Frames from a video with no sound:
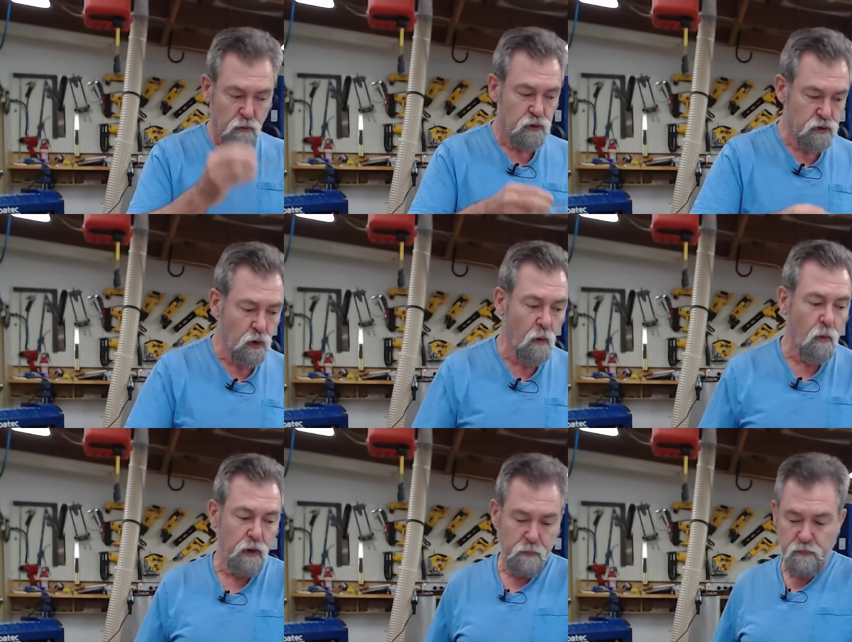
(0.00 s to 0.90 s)

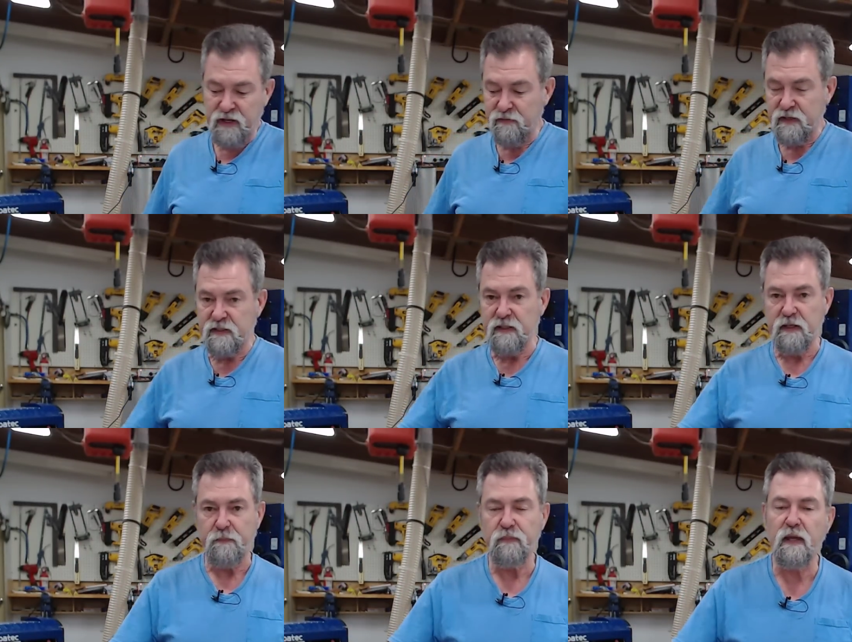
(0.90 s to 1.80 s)
stormwater PVC.